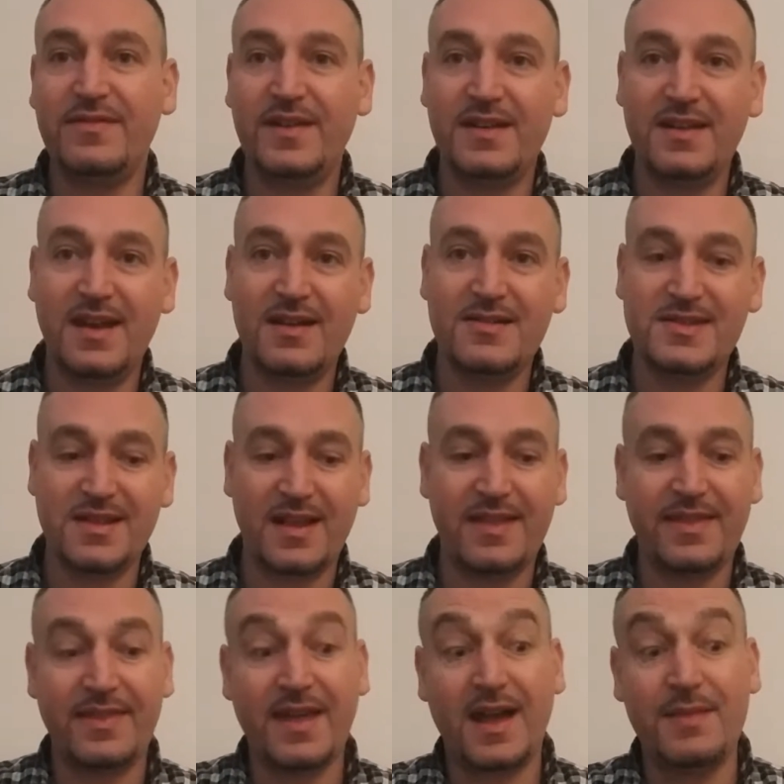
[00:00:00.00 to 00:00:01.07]
videos
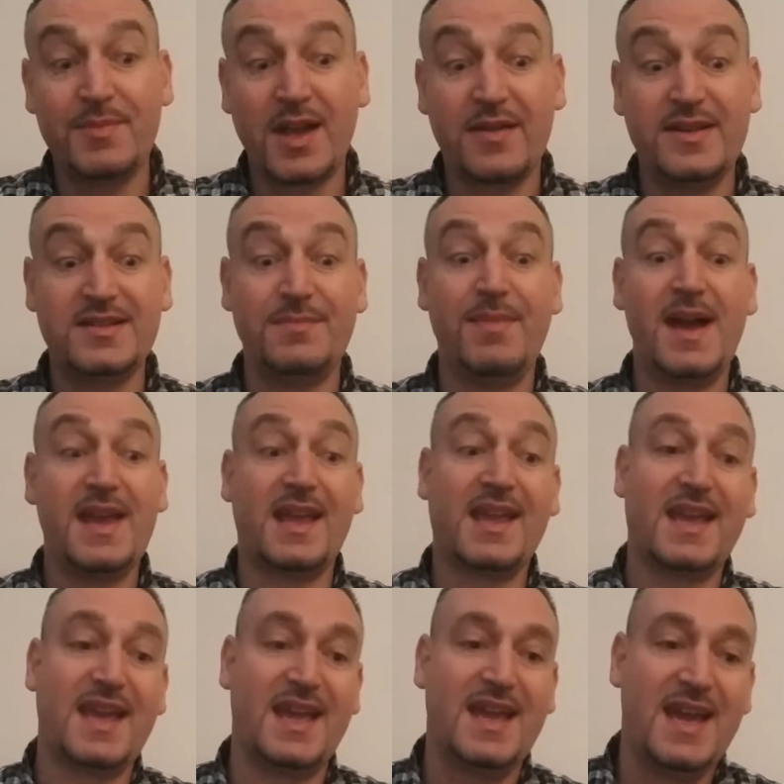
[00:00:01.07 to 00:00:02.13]
that I'm going to
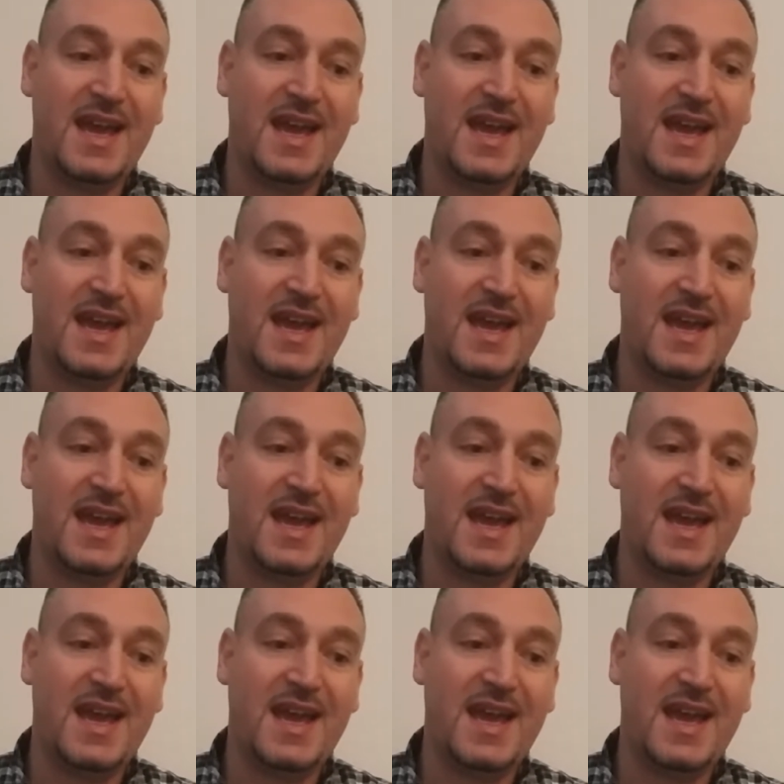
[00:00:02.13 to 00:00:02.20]
make